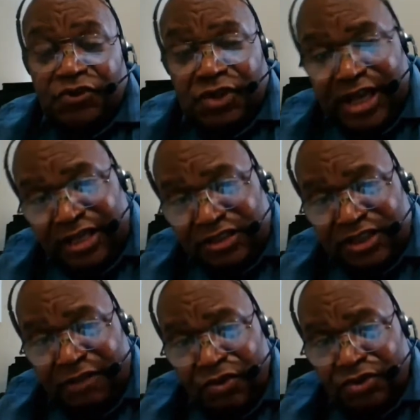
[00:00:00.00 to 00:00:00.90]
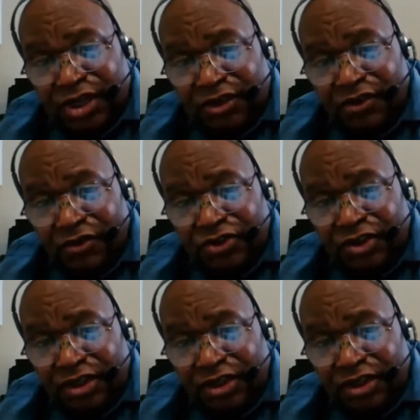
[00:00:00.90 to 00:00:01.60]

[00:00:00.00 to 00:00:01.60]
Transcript: When's the last time you take your